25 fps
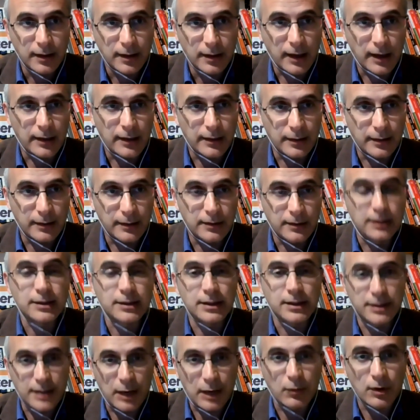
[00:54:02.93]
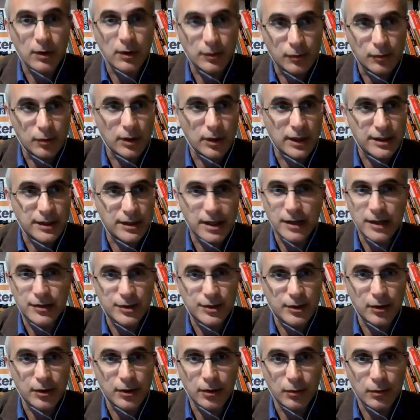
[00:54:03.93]
And this is our role as
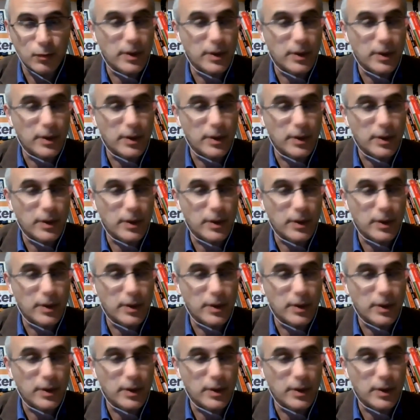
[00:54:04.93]
NGO.